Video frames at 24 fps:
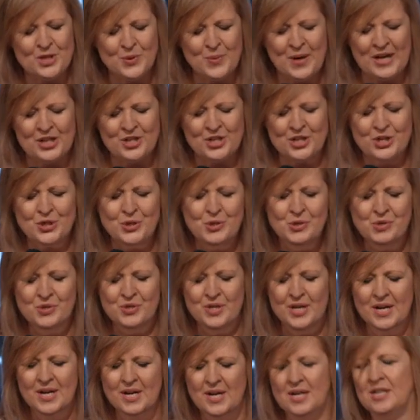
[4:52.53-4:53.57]
to our
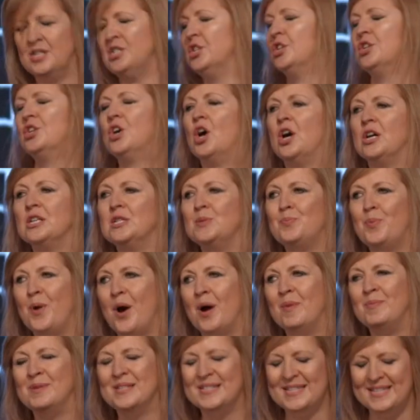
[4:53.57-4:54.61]
children and to God's
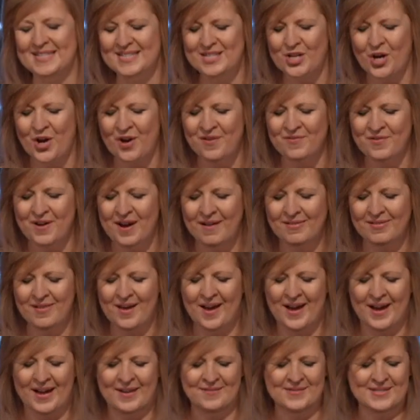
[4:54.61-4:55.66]
promises over our
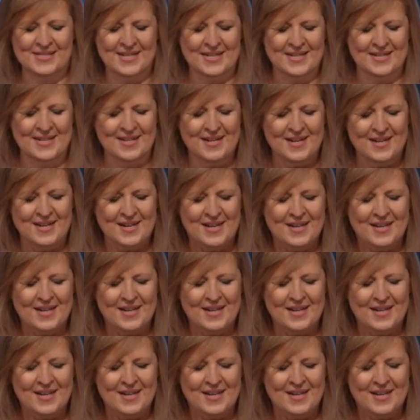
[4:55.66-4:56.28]
lives. And